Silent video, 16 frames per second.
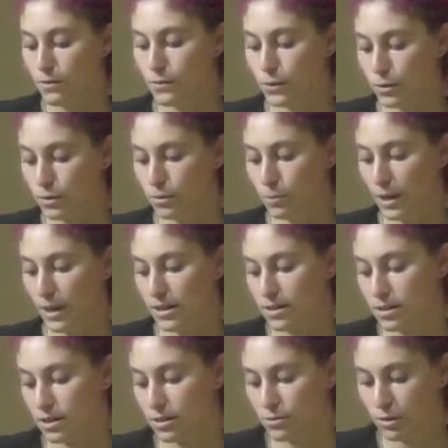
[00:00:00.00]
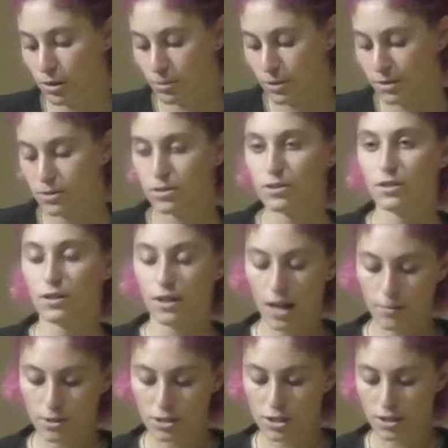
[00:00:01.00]
Methane, the gas
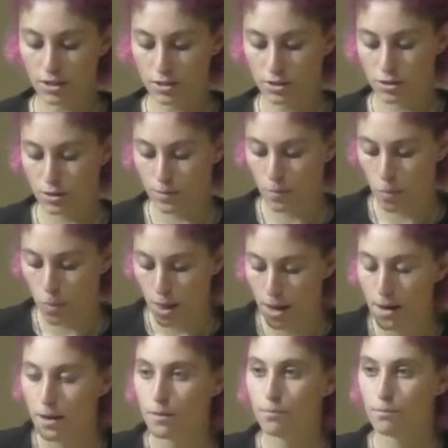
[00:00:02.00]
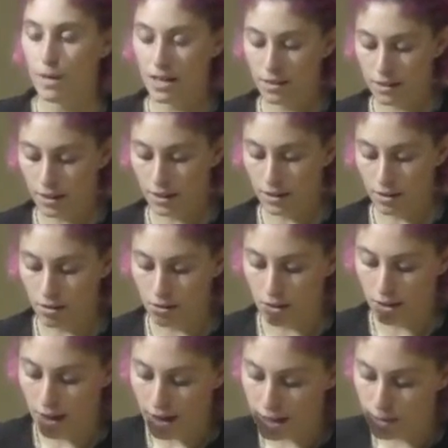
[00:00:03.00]
produced when food is sent to
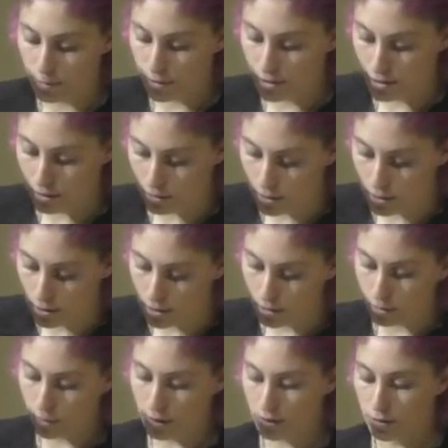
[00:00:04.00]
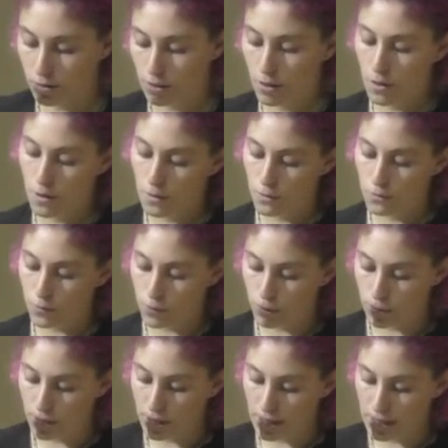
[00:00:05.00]
landfills, is responsible for
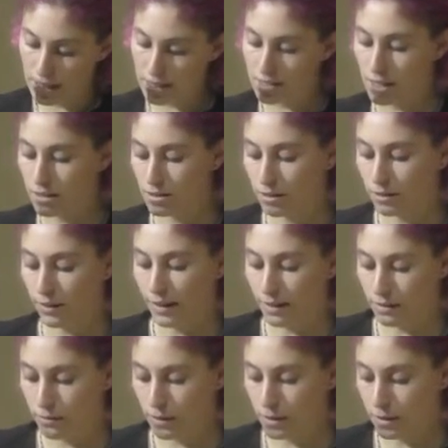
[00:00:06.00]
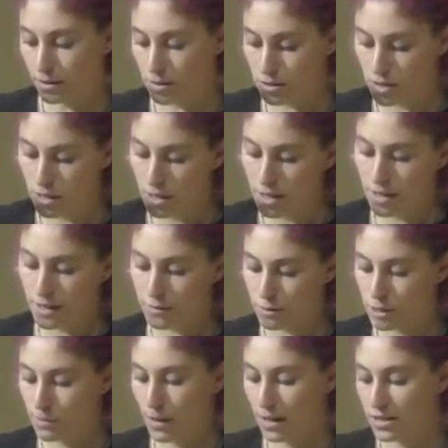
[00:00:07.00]
8% of all greenhouse gas
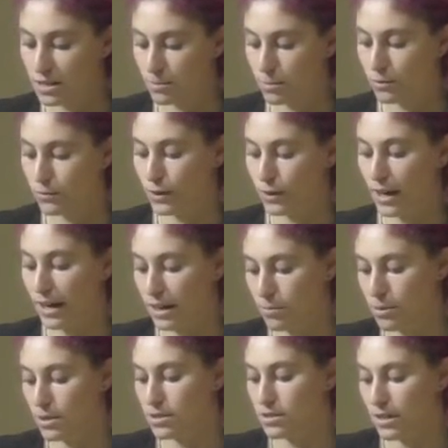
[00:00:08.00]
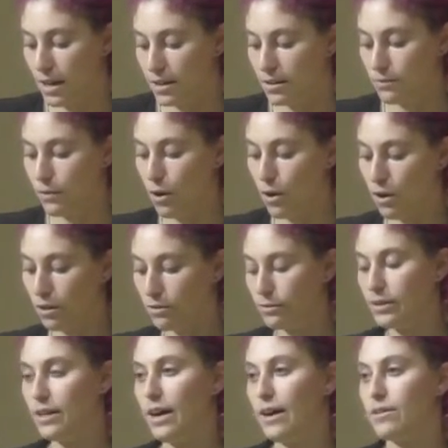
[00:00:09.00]
emissions. The UN
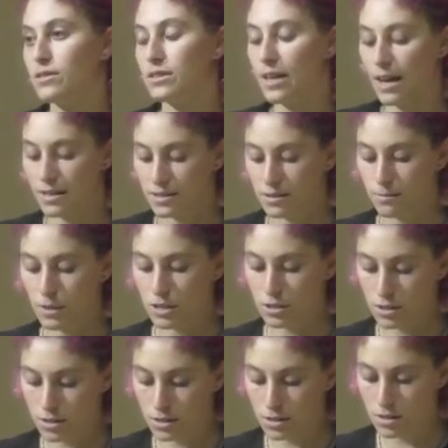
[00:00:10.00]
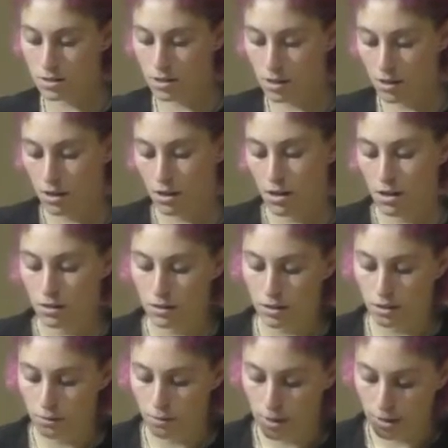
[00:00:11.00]
released a report this past Monday that we have
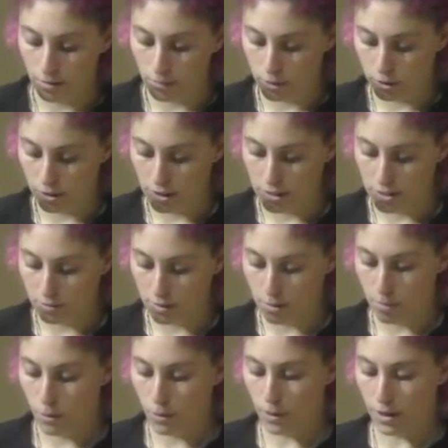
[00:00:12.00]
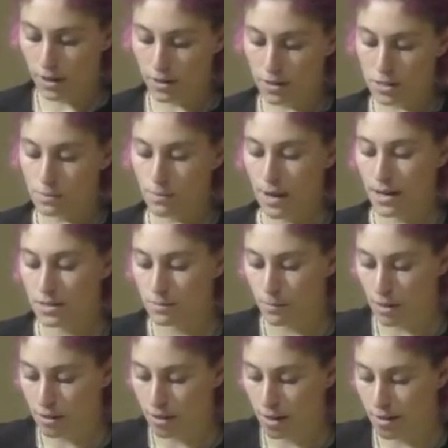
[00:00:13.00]
12 years left to change our
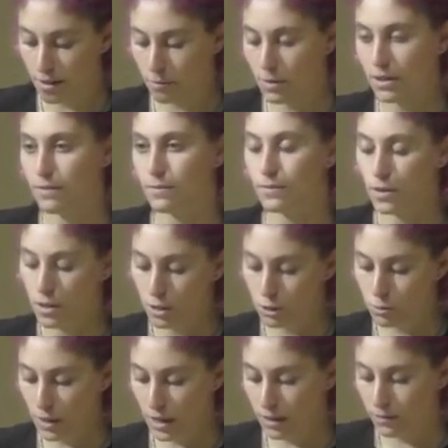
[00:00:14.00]
habits to keep global